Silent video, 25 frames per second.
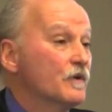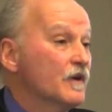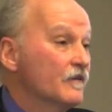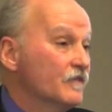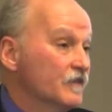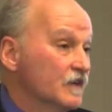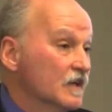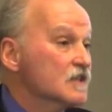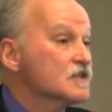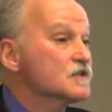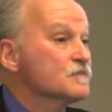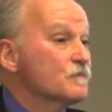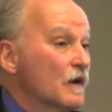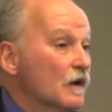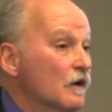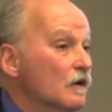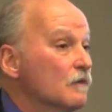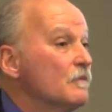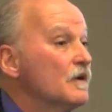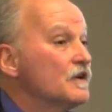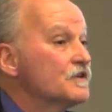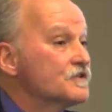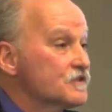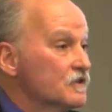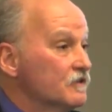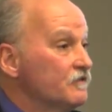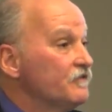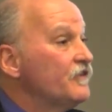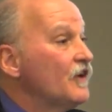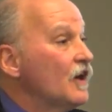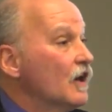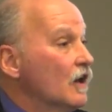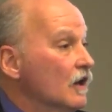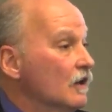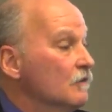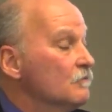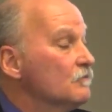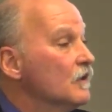We have an experimental
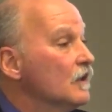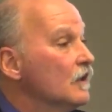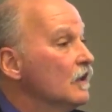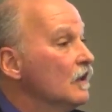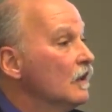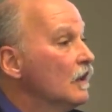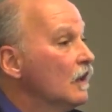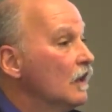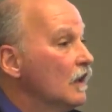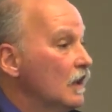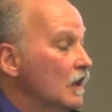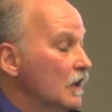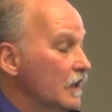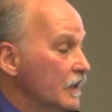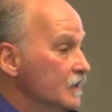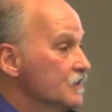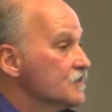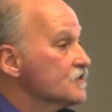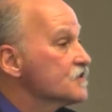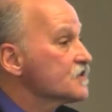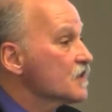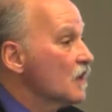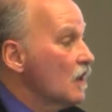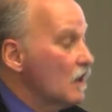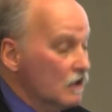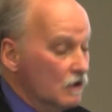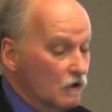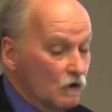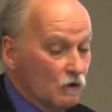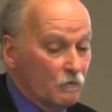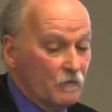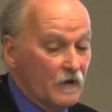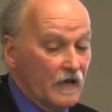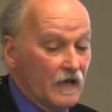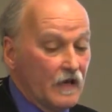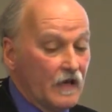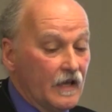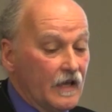farm uh, in Saco
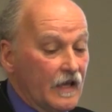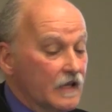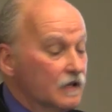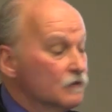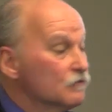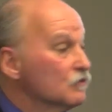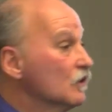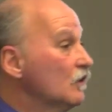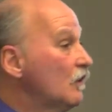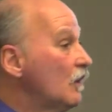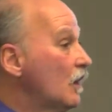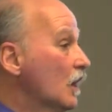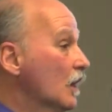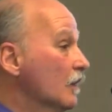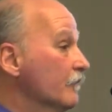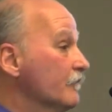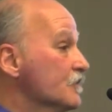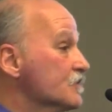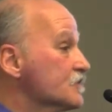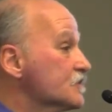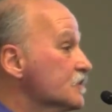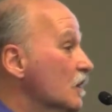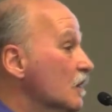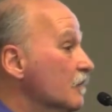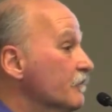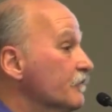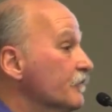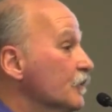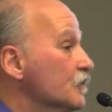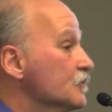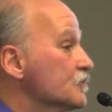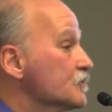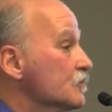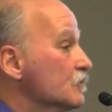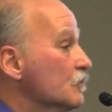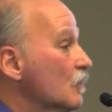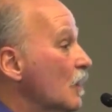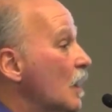Bay, and we'll harvest our
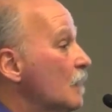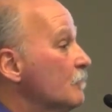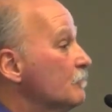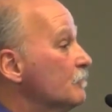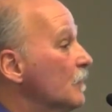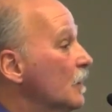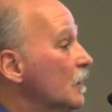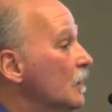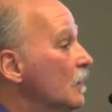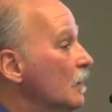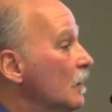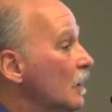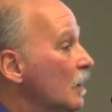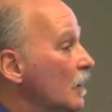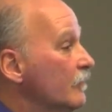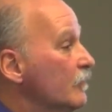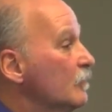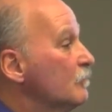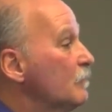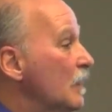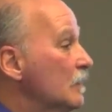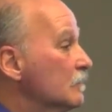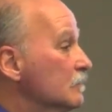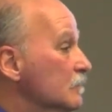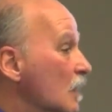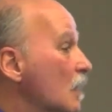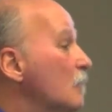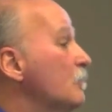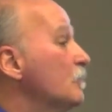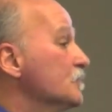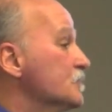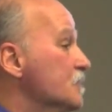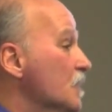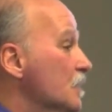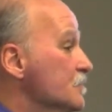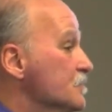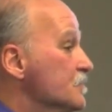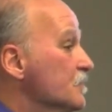first crop of about a
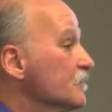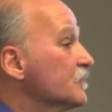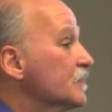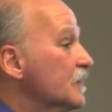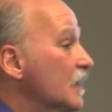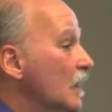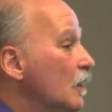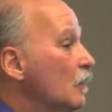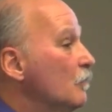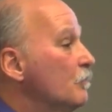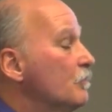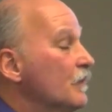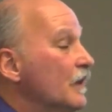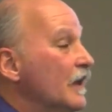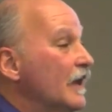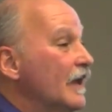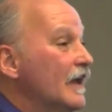couple tons of kelp.